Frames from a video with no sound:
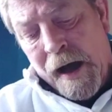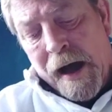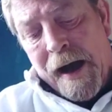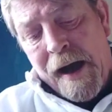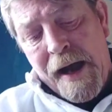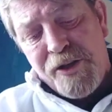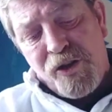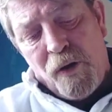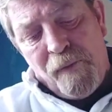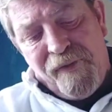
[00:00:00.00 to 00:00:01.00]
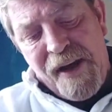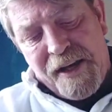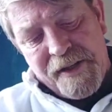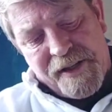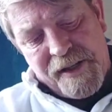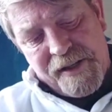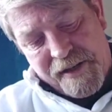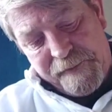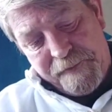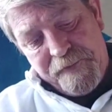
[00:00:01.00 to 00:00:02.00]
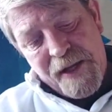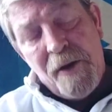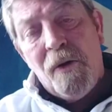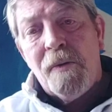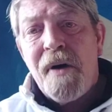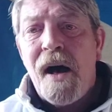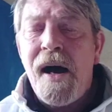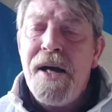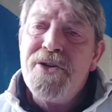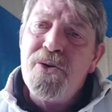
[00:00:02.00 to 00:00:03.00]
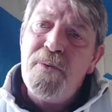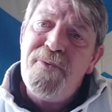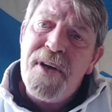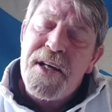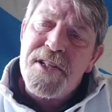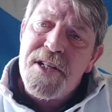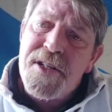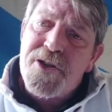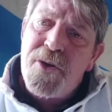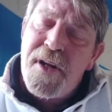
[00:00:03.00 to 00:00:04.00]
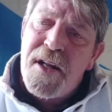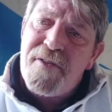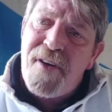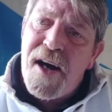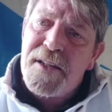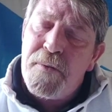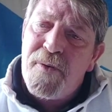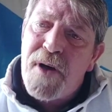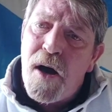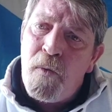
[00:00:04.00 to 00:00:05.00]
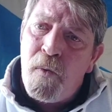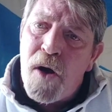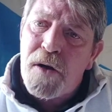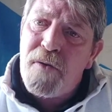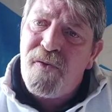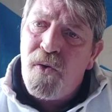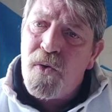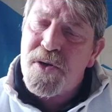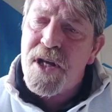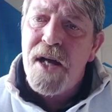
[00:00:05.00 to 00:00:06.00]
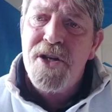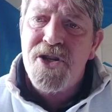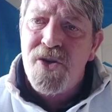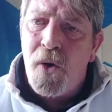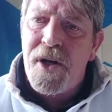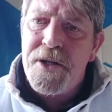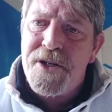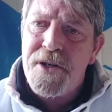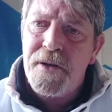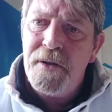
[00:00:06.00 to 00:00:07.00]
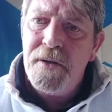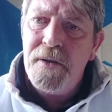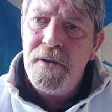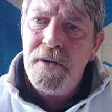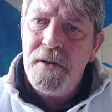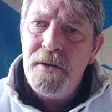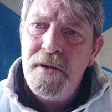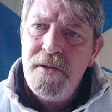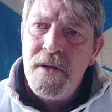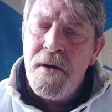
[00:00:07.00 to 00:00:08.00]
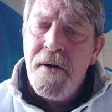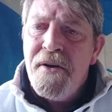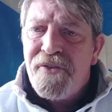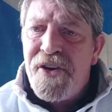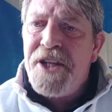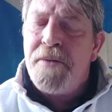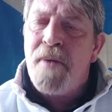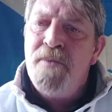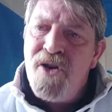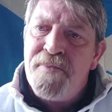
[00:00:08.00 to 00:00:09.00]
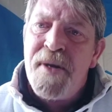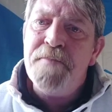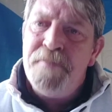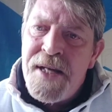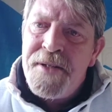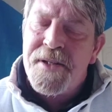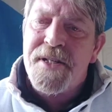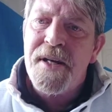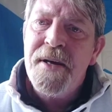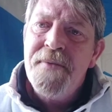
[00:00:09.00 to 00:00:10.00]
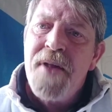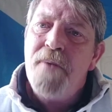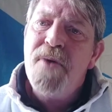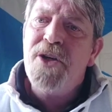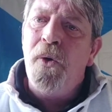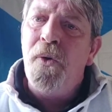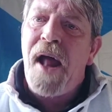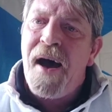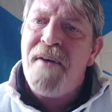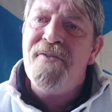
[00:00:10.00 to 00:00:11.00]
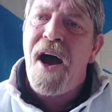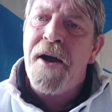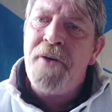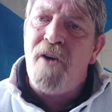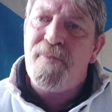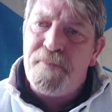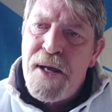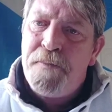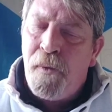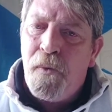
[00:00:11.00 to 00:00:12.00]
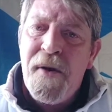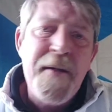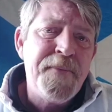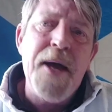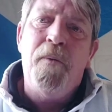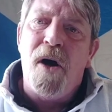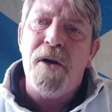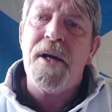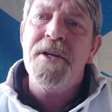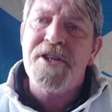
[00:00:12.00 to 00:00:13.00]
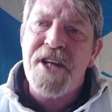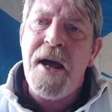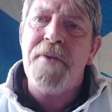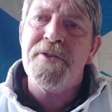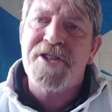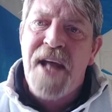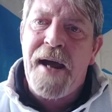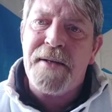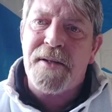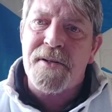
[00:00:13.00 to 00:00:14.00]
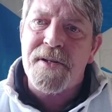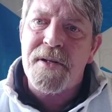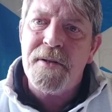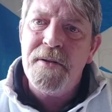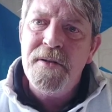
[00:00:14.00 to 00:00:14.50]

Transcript: High job vacancies. You know, high job vacancies is down to the fact that we've got a workforce shortage. Freedom of movement means that we don't have enough people to work in certain sectors.